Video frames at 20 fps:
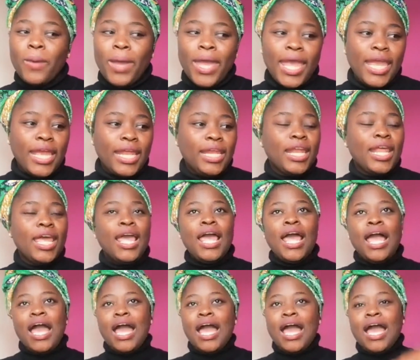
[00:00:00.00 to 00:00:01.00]
when
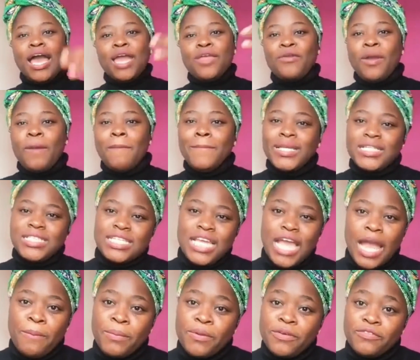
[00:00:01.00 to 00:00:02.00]
you're
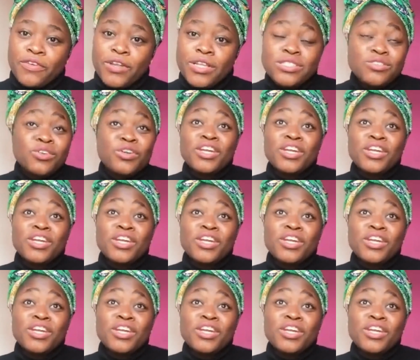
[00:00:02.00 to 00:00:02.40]
meeting up with friends.